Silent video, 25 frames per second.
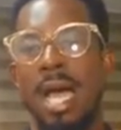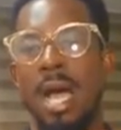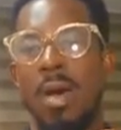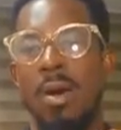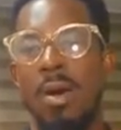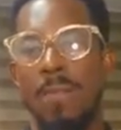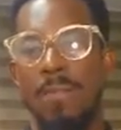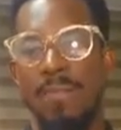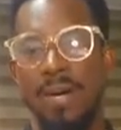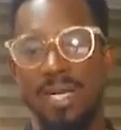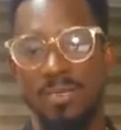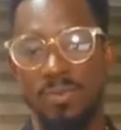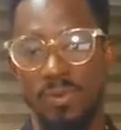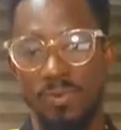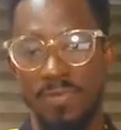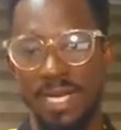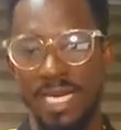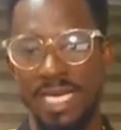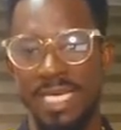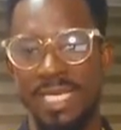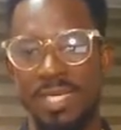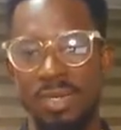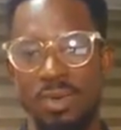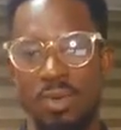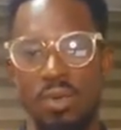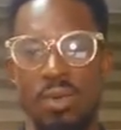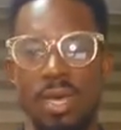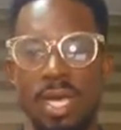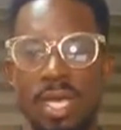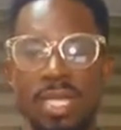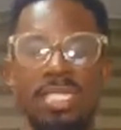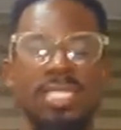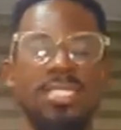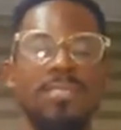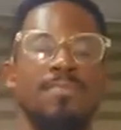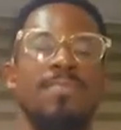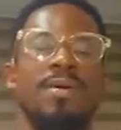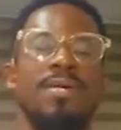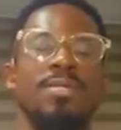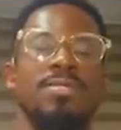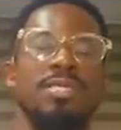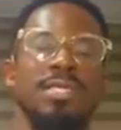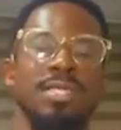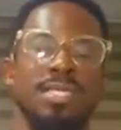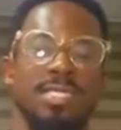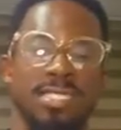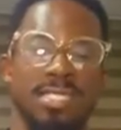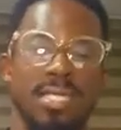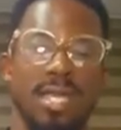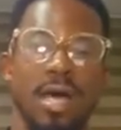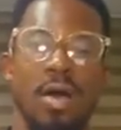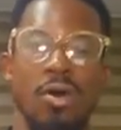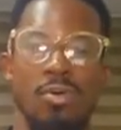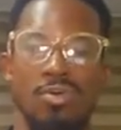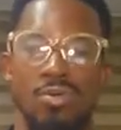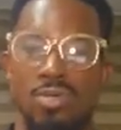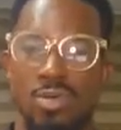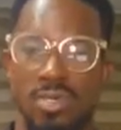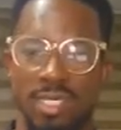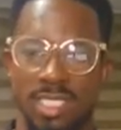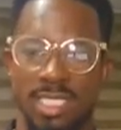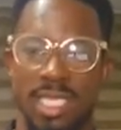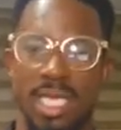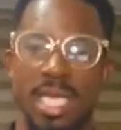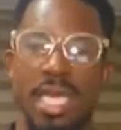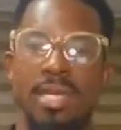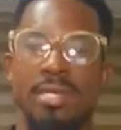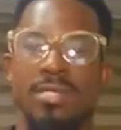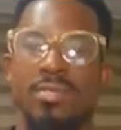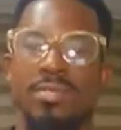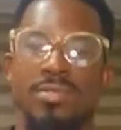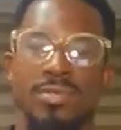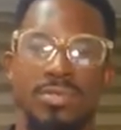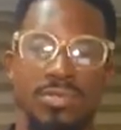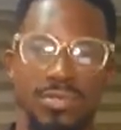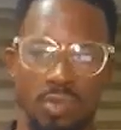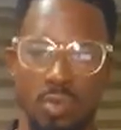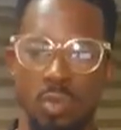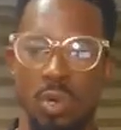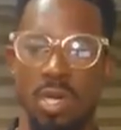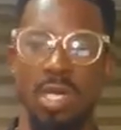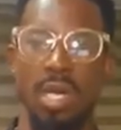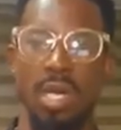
our part of the deal, and it's now your turn to